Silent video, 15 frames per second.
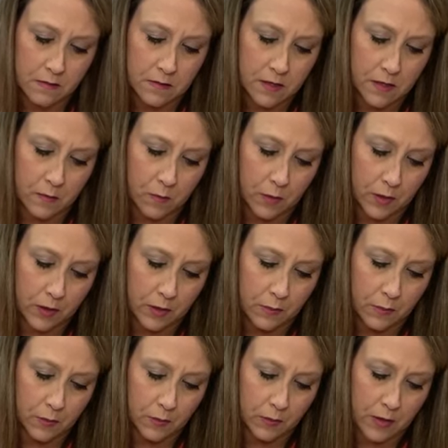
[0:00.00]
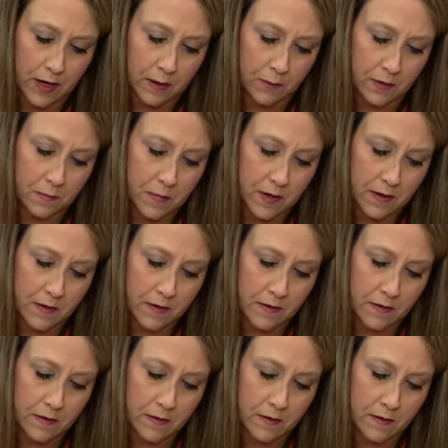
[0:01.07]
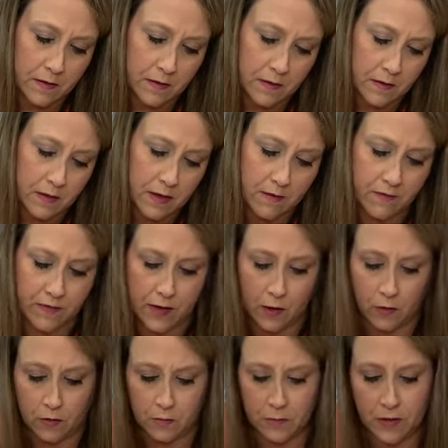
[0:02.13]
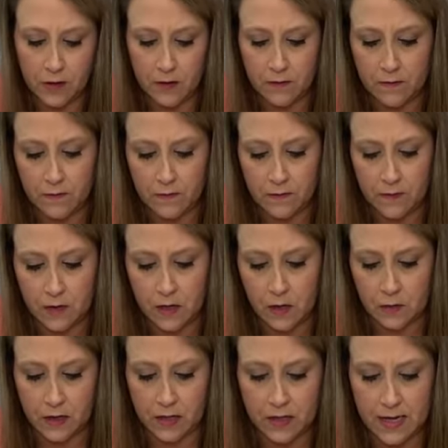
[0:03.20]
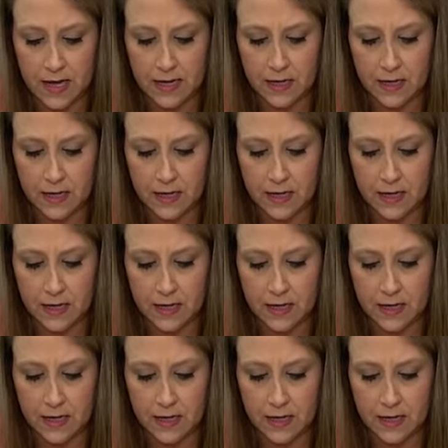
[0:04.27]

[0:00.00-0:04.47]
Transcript: It's not working real great with my, that felt, but y'all get the